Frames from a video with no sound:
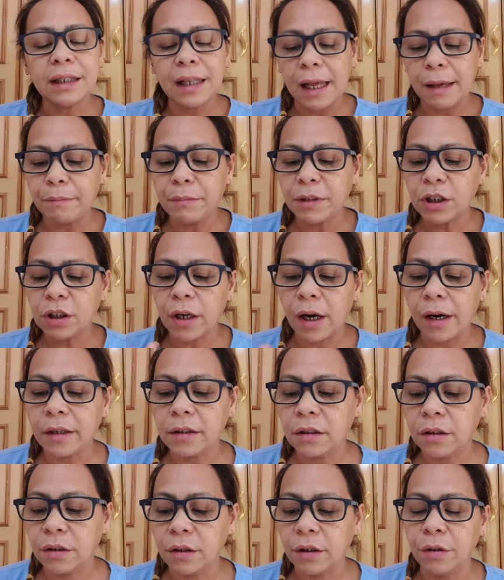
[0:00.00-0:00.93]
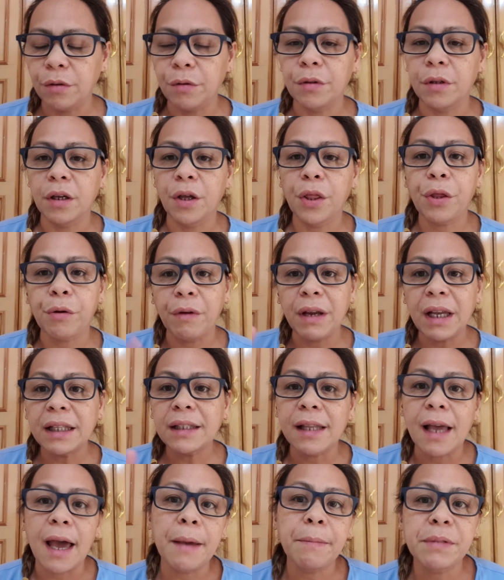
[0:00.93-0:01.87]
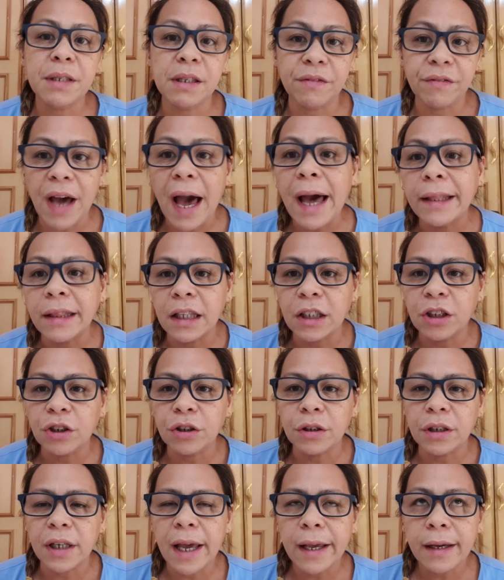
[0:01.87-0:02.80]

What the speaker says: let me share to you the three types of attitude.